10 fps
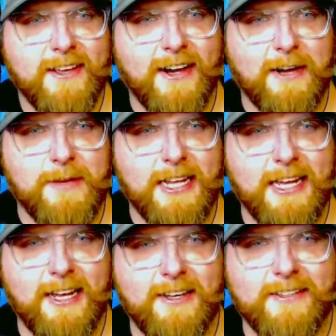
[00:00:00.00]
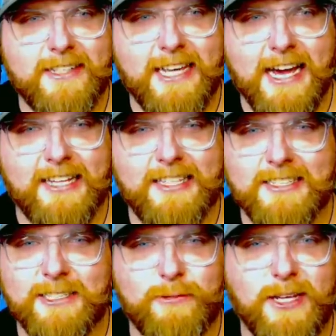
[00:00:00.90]
And then, yeah,
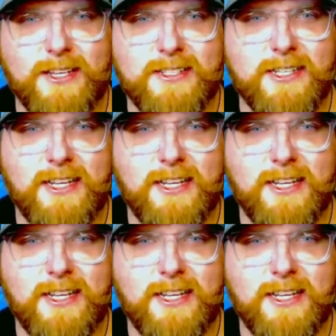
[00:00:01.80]
this is what you see.